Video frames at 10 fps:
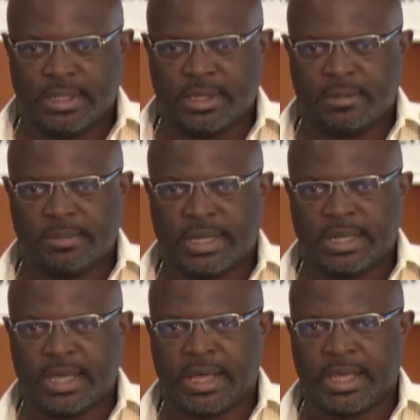
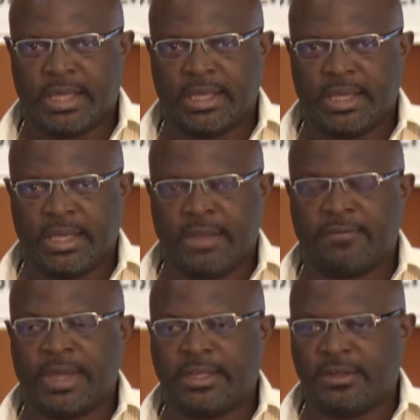that I
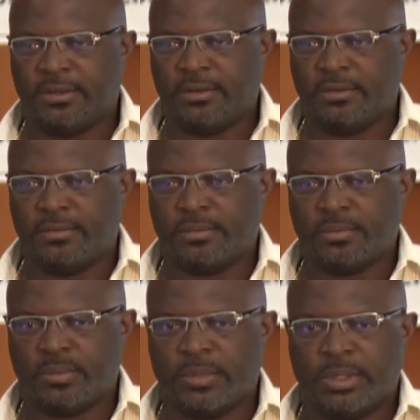invited you
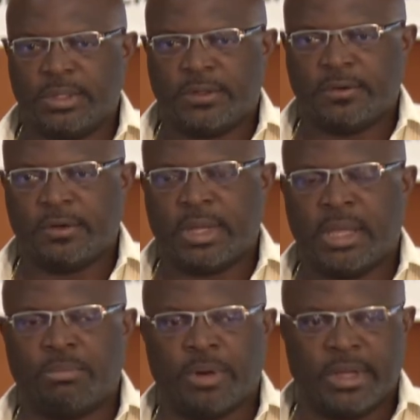to
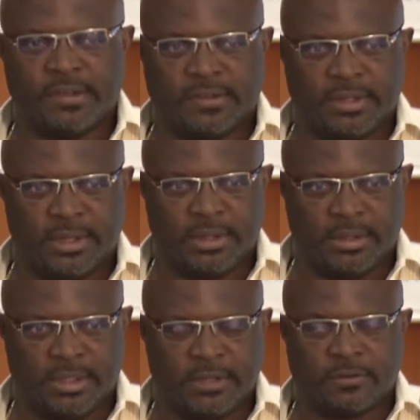embrace the
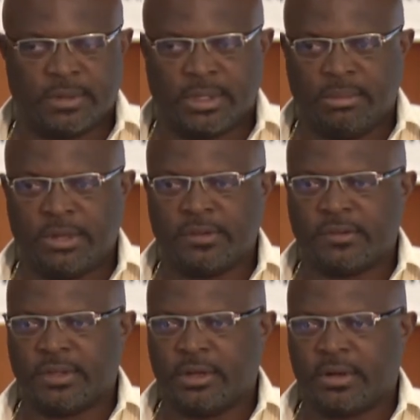District
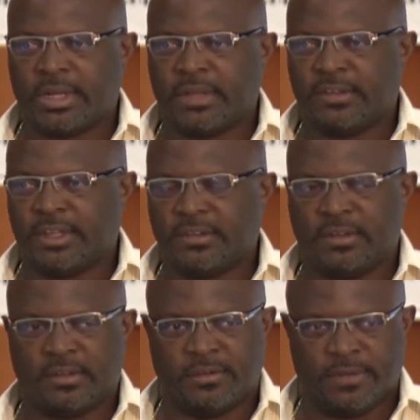Emergency Organization
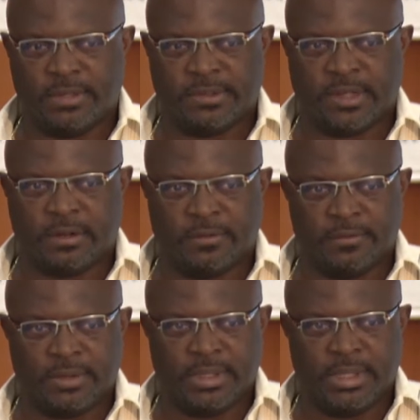in St. Philip South.
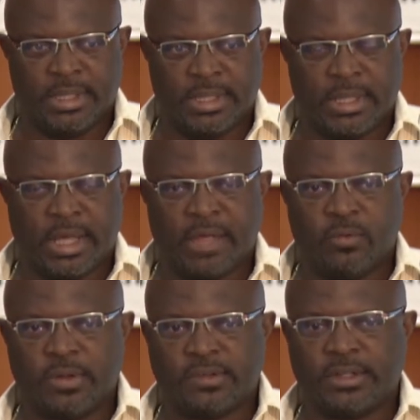I
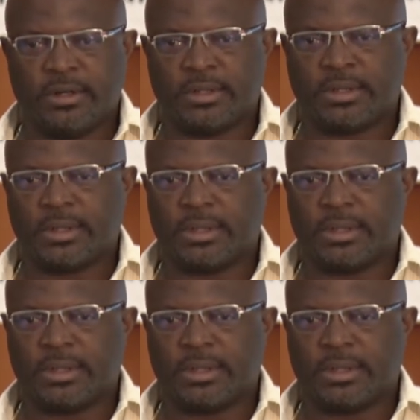was not